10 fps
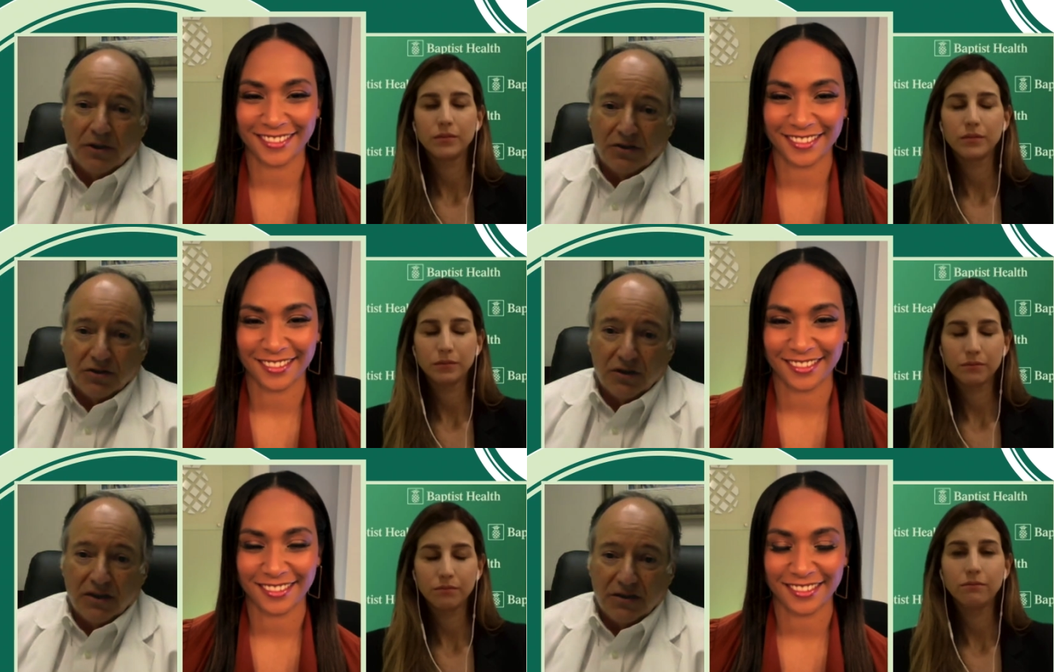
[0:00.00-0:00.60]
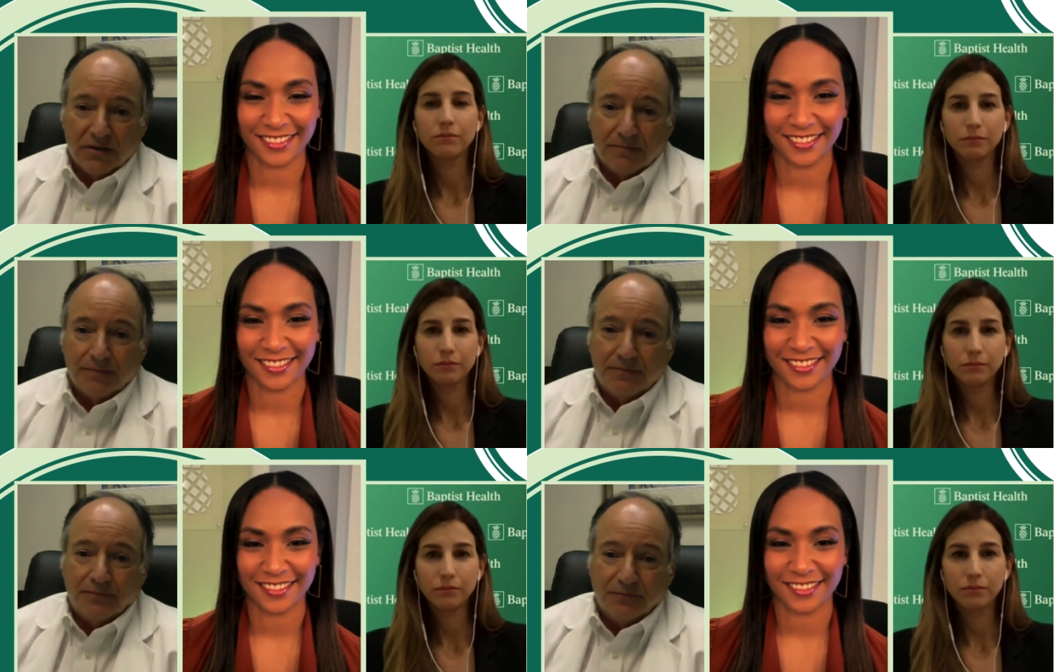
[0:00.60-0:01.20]
Speaker 1: Administration.
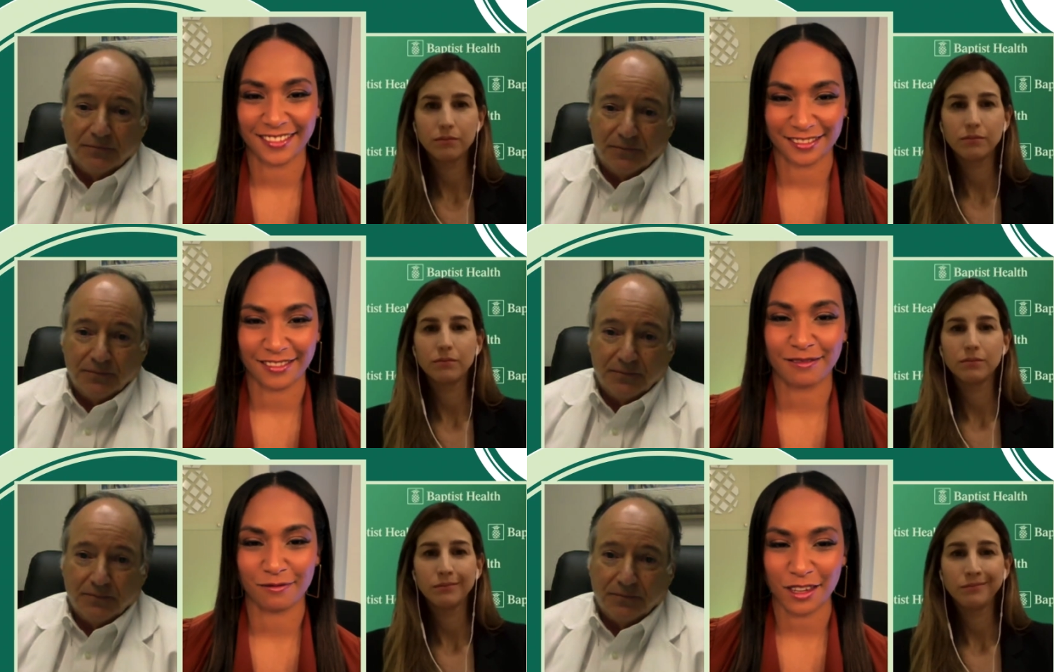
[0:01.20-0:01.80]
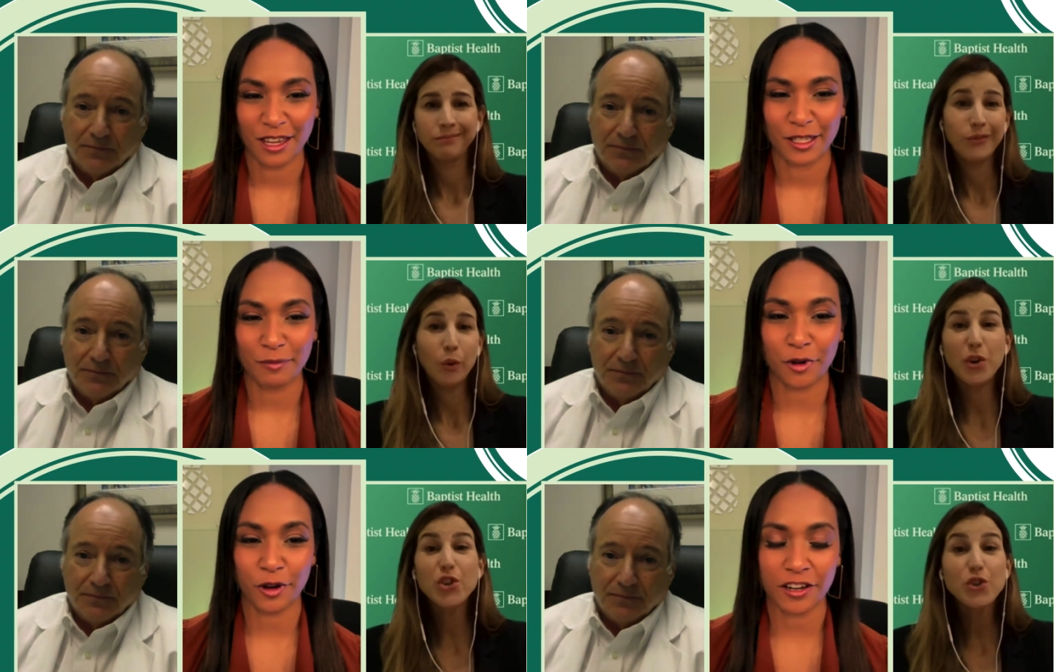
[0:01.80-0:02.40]

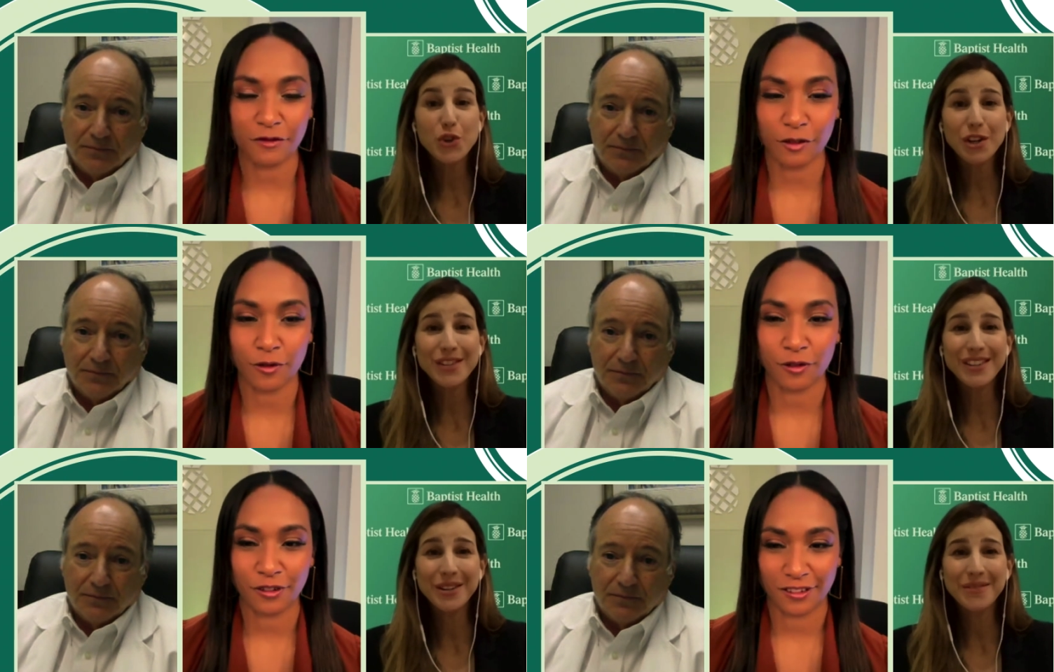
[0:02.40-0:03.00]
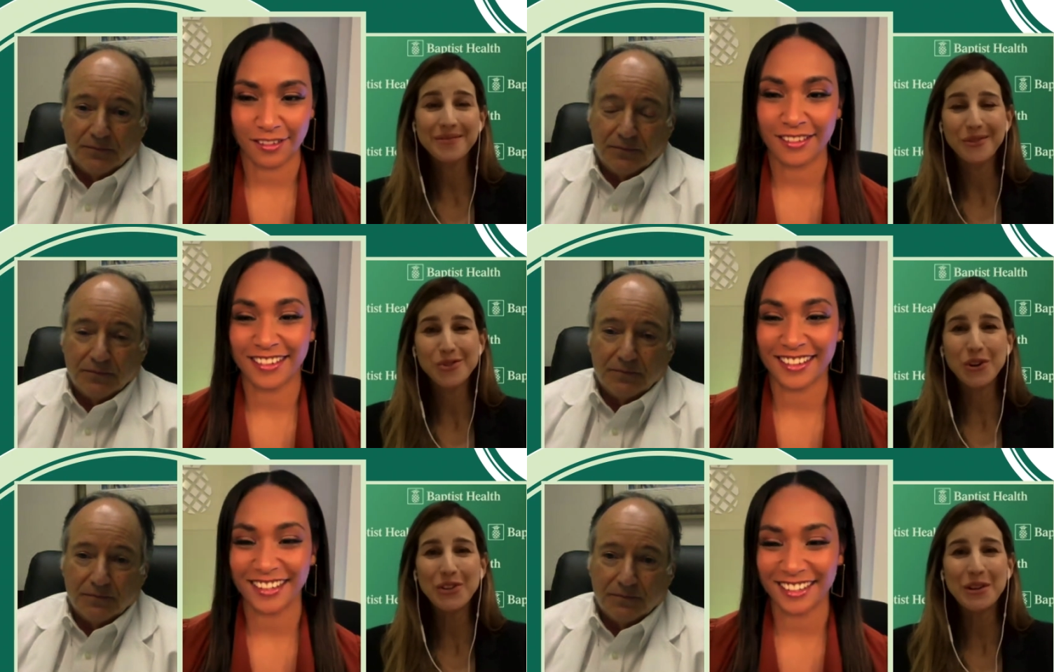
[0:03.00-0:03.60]
Speaker 2: Some great. are just trusting
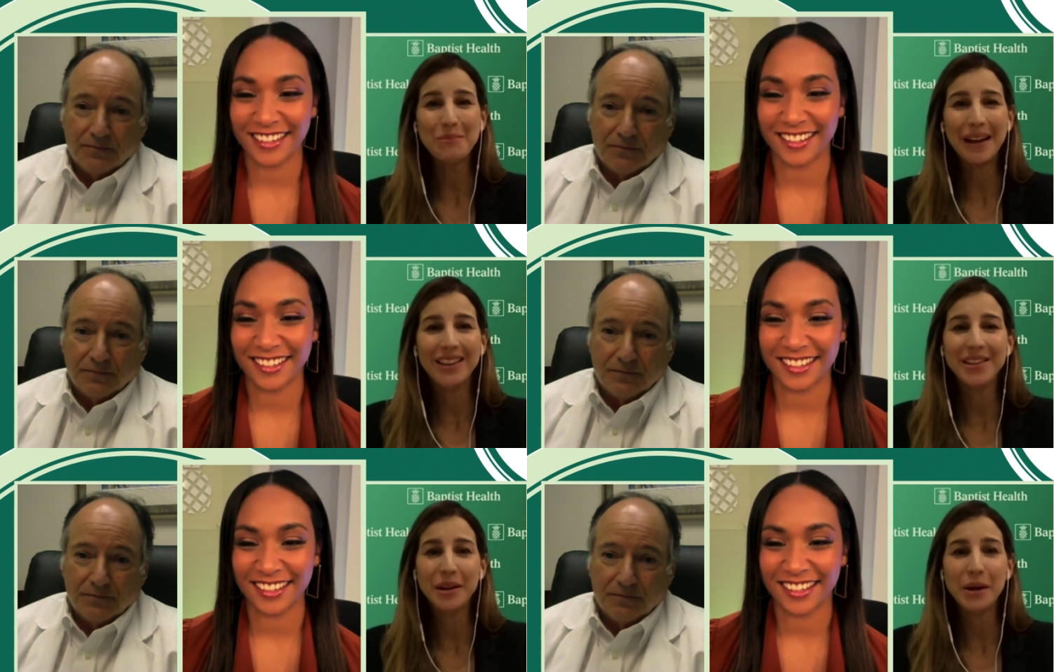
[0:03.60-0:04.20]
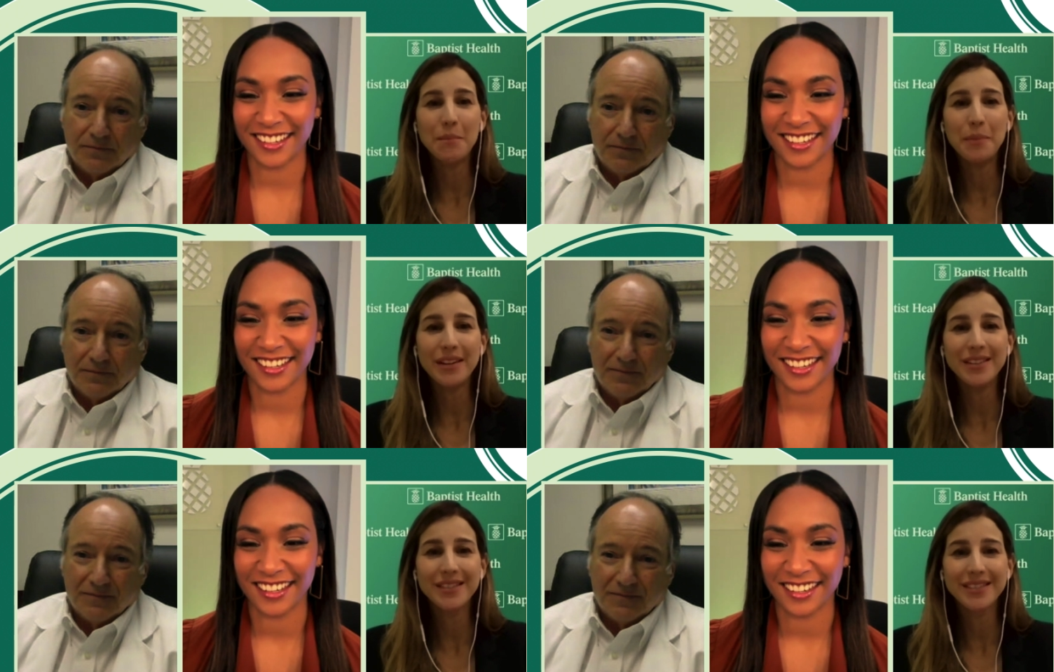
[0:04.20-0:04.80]
trusting blindly the
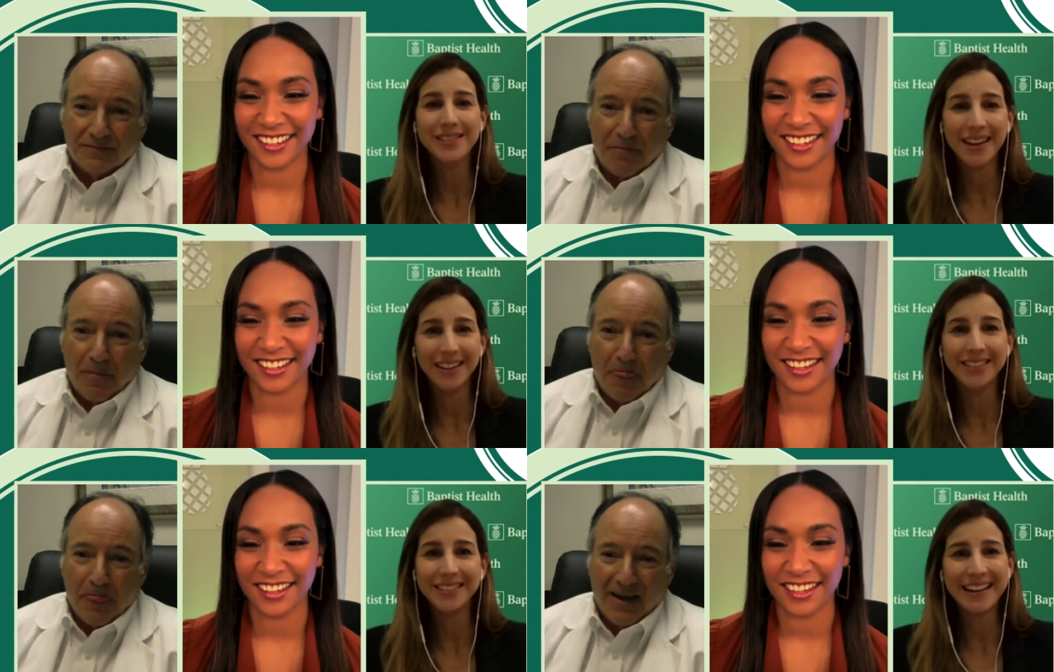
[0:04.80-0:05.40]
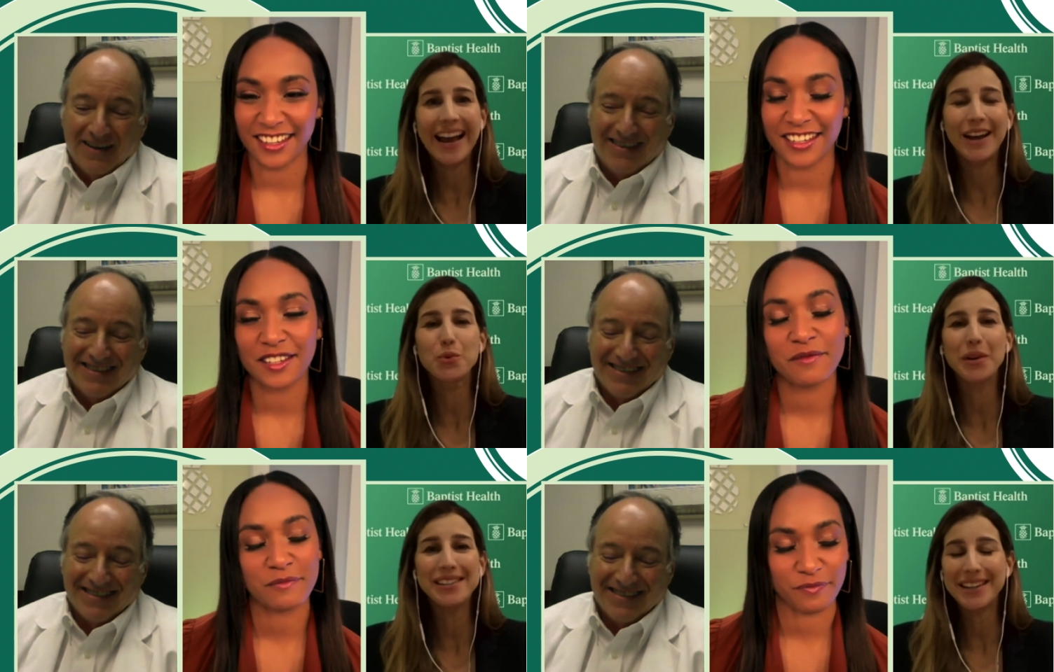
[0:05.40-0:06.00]
companies that it
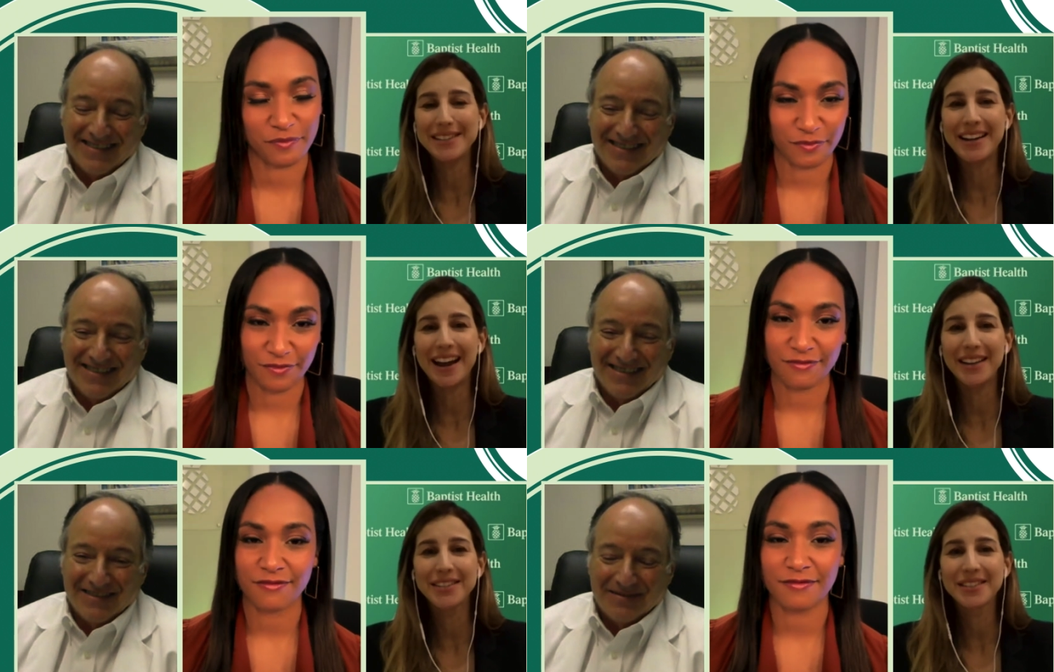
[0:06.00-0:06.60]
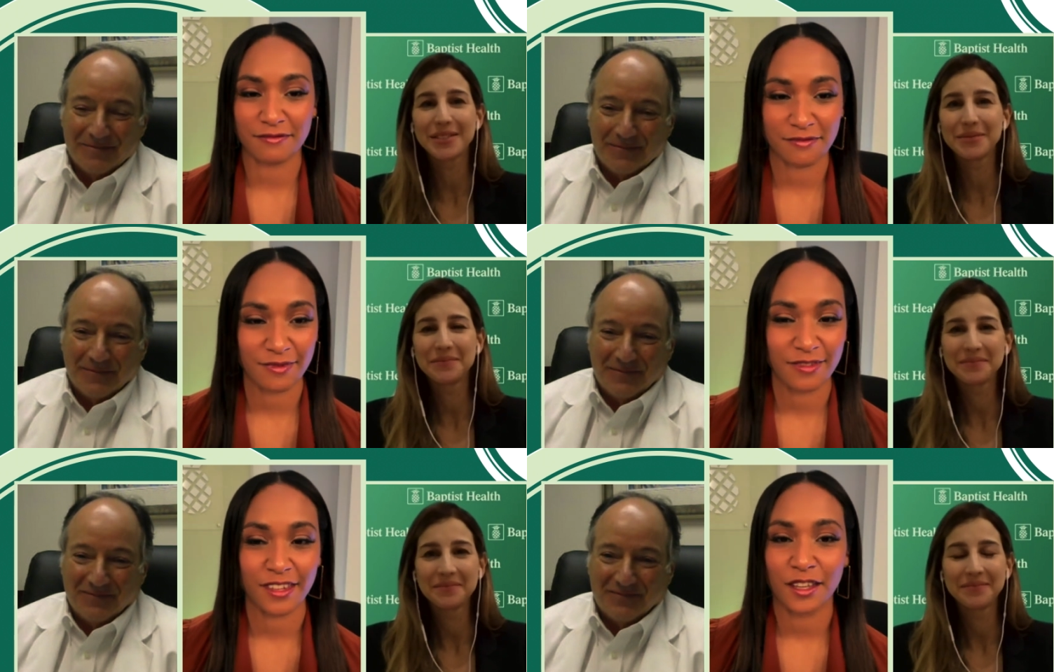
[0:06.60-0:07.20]
has what it says it has.
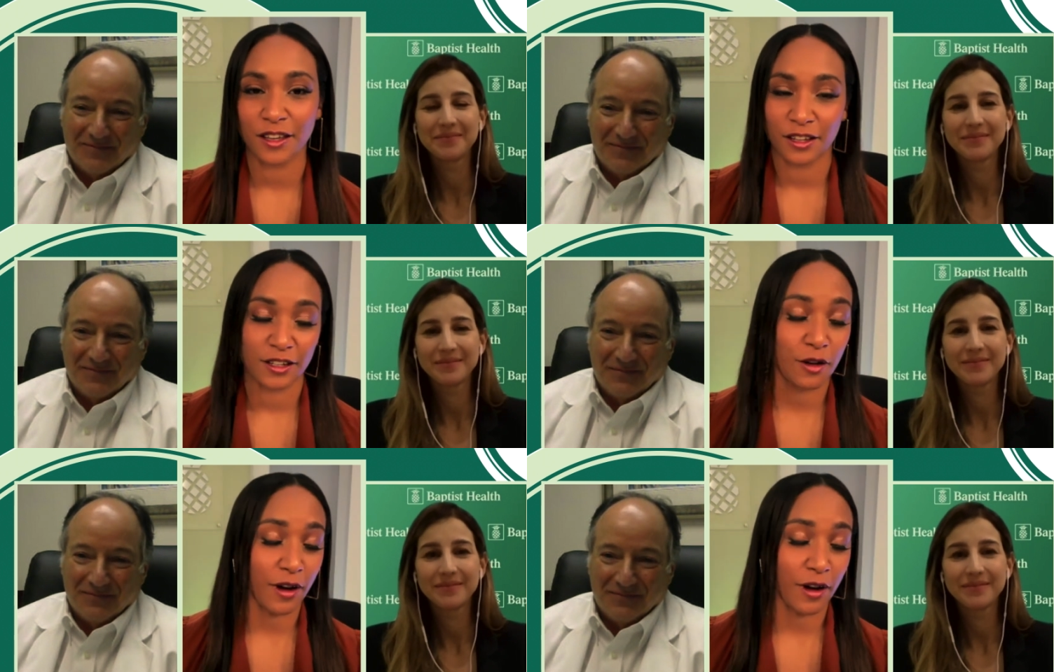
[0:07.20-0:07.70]
No,